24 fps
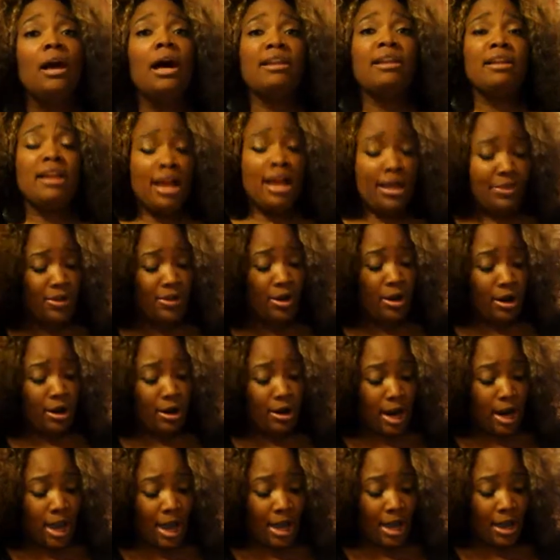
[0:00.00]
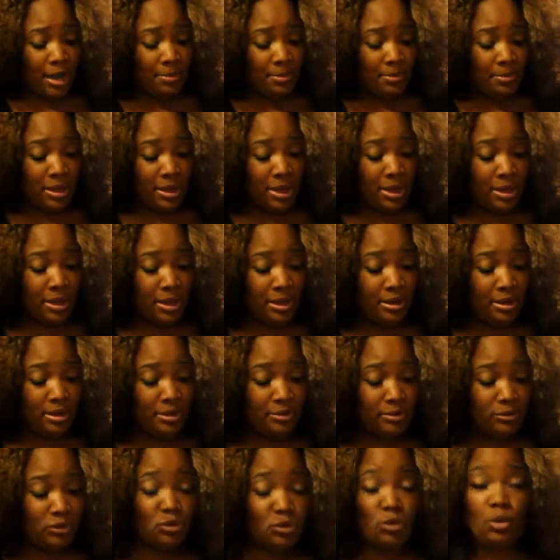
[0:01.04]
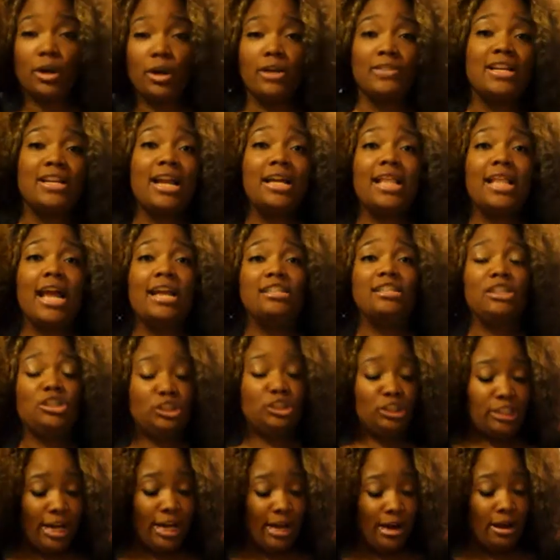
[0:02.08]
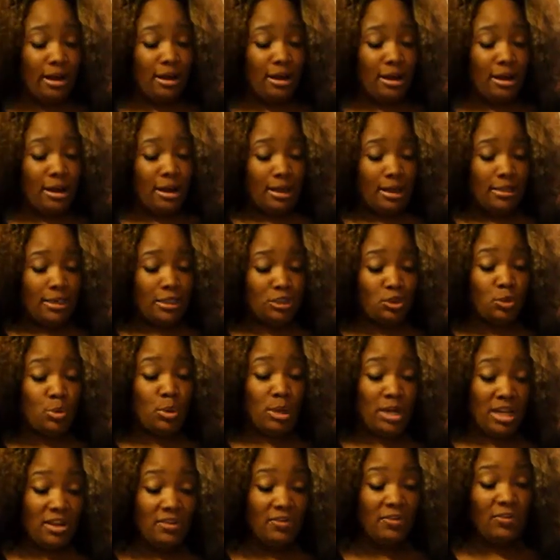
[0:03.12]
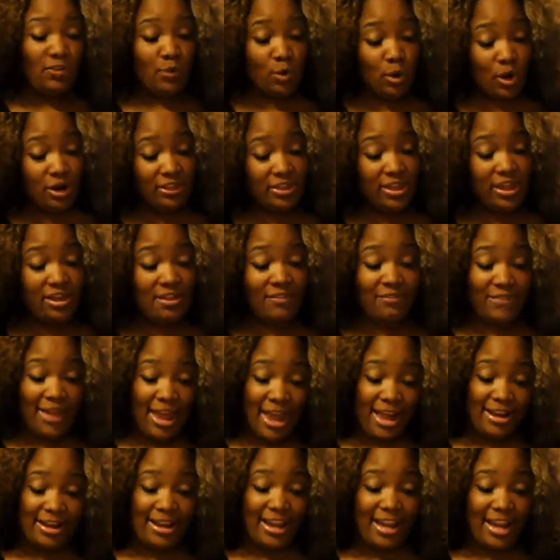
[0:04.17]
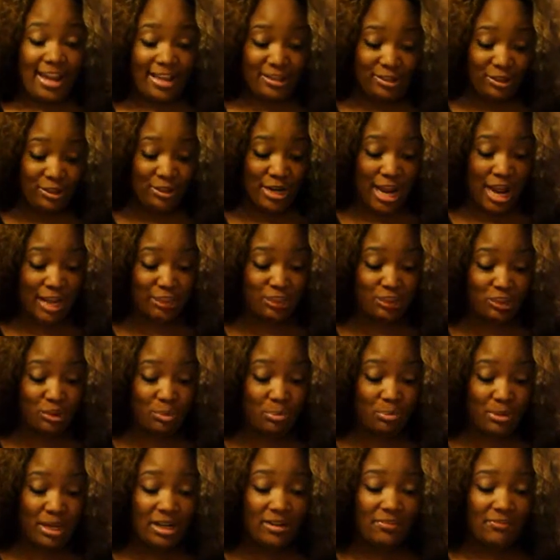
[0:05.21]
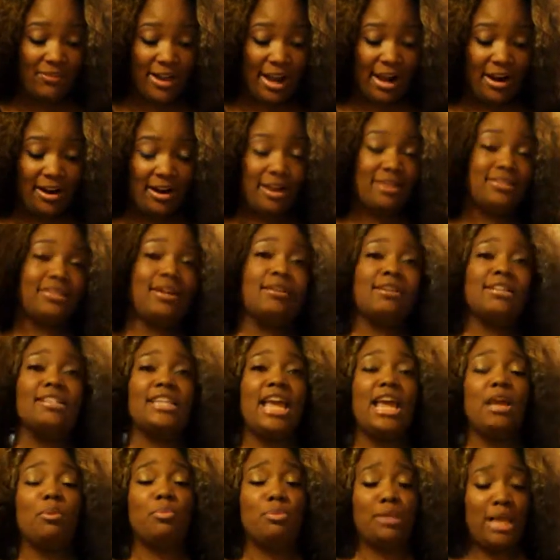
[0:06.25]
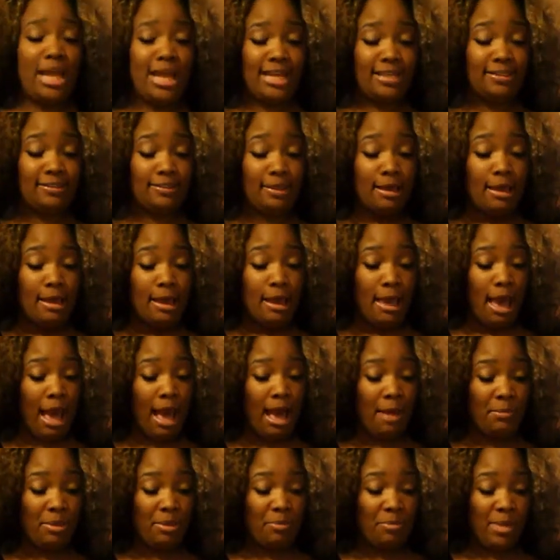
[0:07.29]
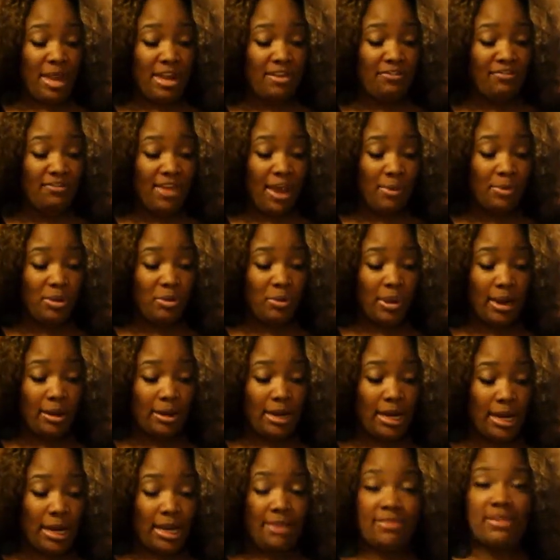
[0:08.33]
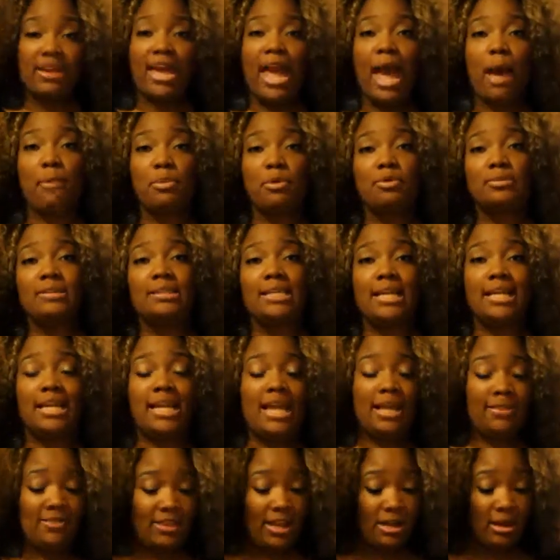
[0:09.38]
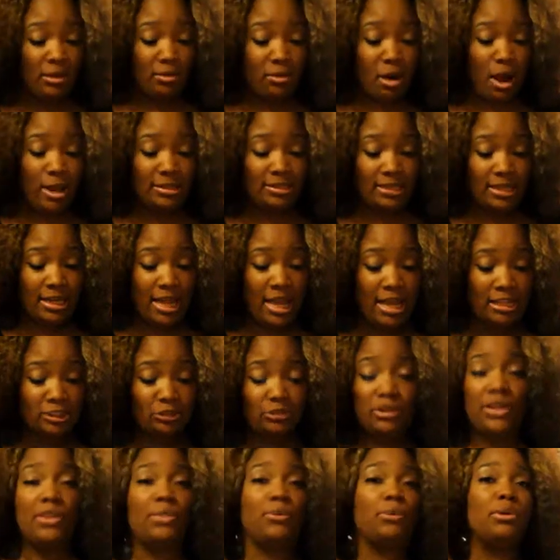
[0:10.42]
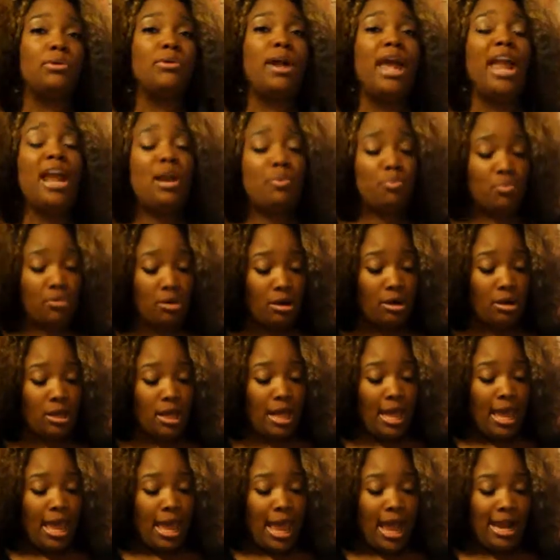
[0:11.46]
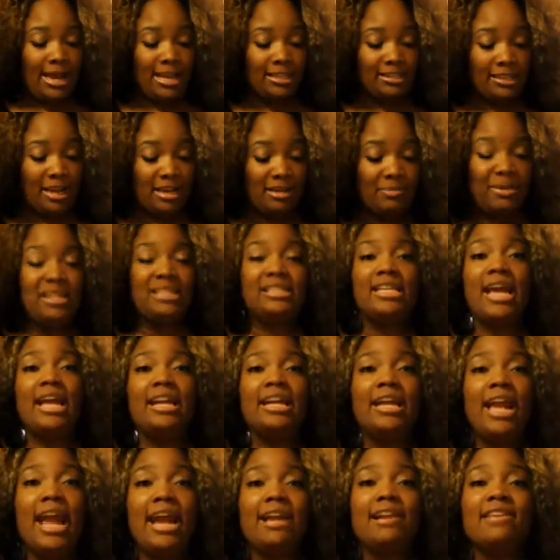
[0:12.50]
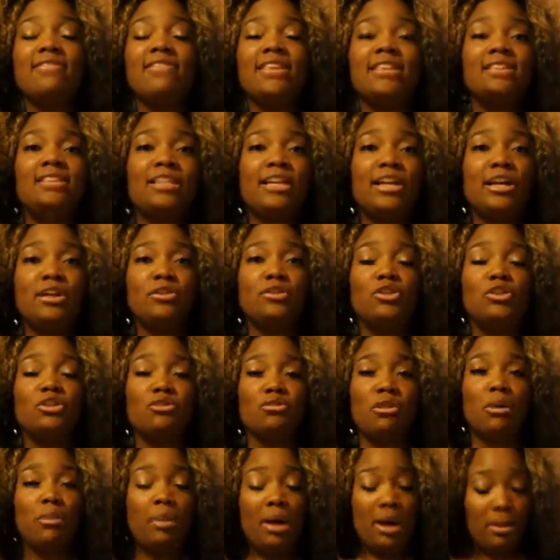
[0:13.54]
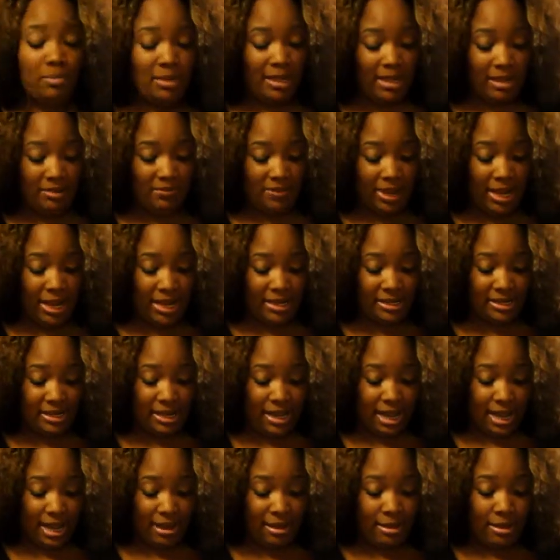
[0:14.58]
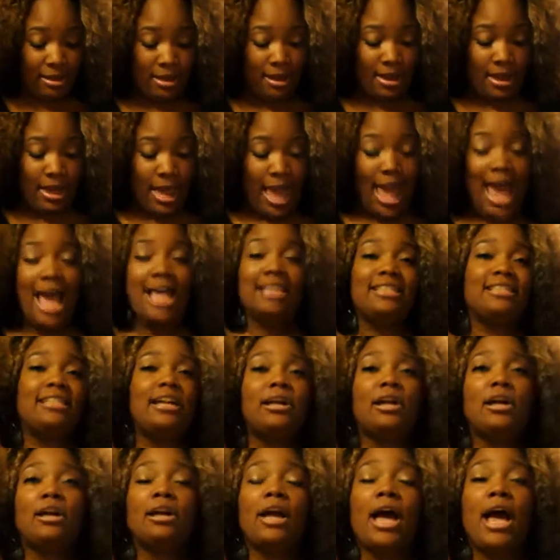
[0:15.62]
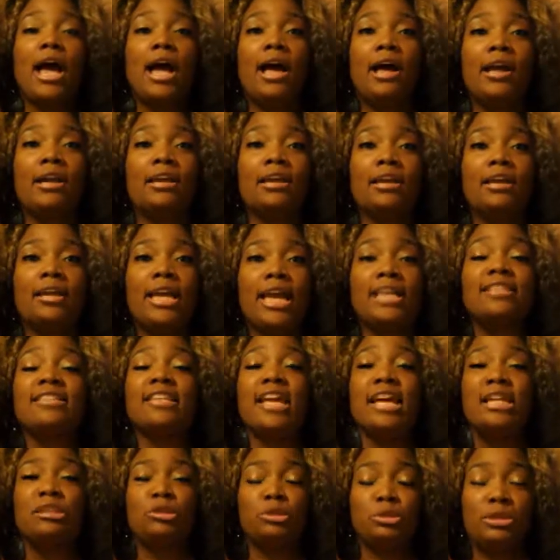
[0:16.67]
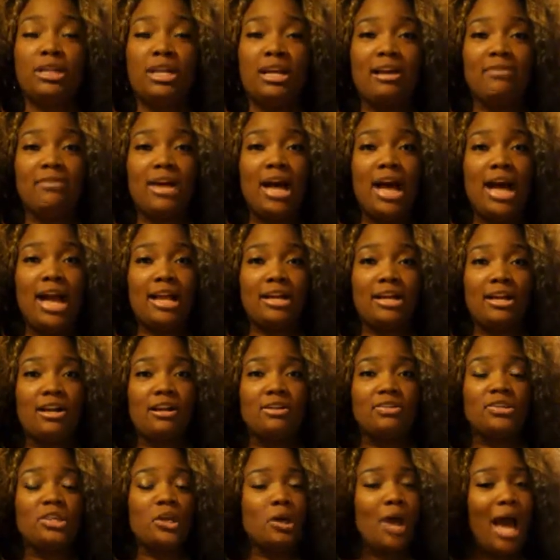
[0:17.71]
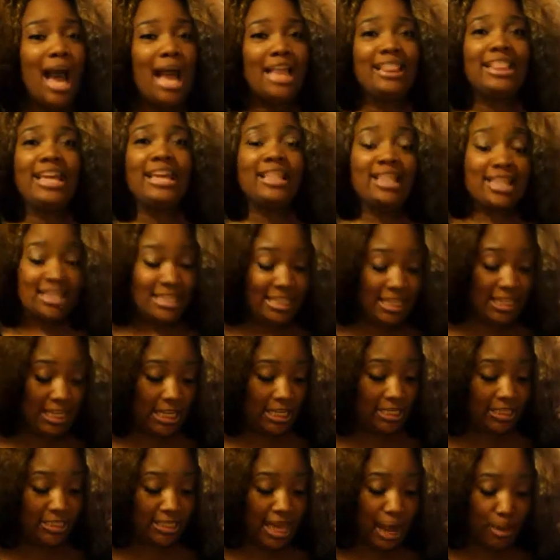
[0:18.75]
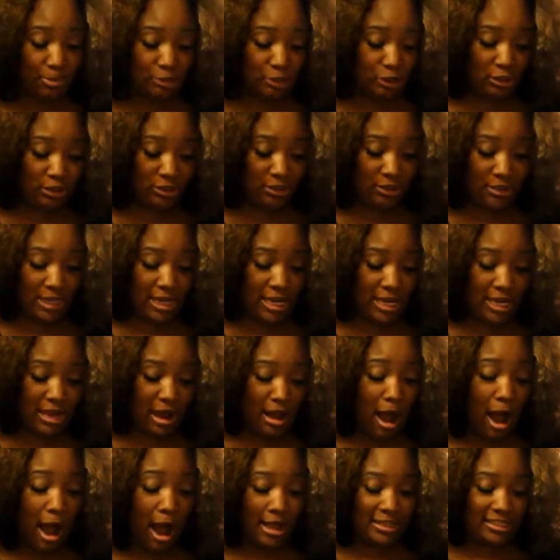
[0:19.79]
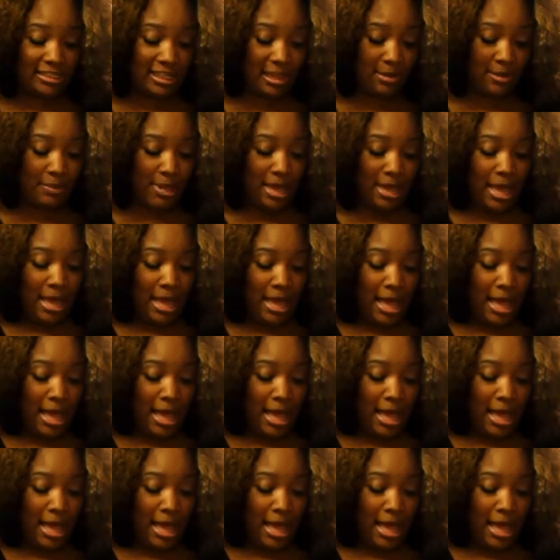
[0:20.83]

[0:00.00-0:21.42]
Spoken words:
Another story that I'd like to share, the 24th Havana International Book Fair is going to take place in mid-February in the capital city and then across the country through April. And it's going to be dedicated this year to the Republic of India as their guest country of honor. So I think this is exceptionally awesome.